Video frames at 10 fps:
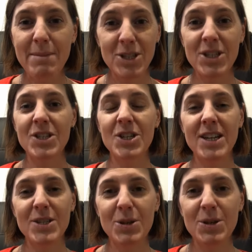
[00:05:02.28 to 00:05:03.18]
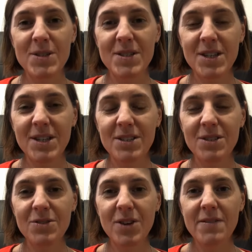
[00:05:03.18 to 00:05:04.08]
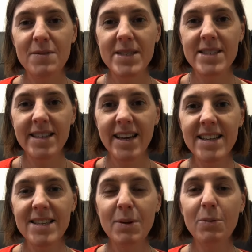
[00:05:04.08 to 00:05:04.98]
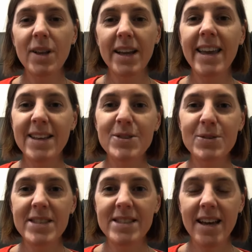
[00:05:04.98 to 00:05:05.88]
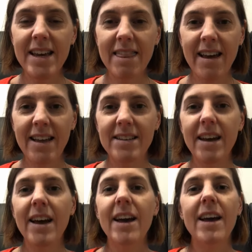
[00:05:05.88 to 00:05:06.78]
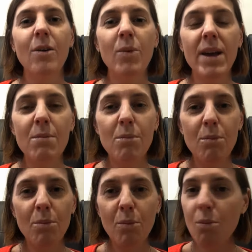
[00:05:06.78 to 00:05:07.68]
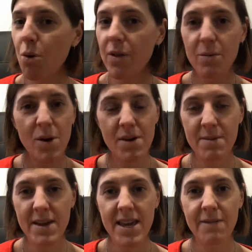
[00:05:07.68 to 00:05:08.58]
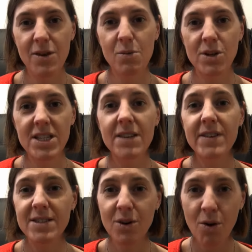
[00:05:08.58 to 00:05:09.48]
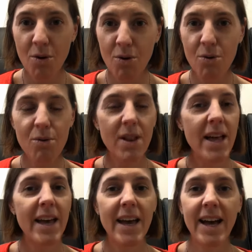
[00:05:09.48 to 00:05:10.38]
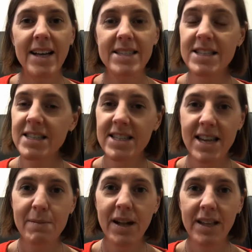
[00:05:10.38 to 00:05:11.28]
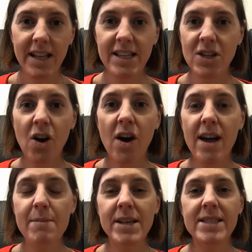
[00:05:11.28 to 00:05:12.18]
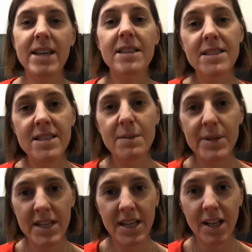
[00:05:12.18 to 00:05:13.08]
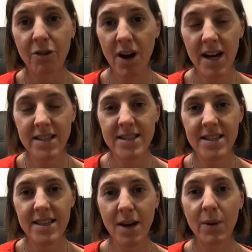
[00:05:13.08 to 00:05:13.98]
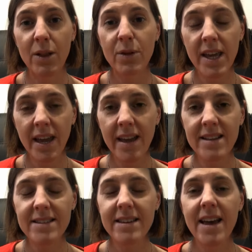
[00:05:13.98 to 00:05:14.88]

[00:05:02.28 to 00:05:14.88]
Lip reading: much does it charge to draft a business case? But what I can do is say that we are more than welcoming if you want to give us a call, send us an email at any time and say, this is the particular grant that we're looking at.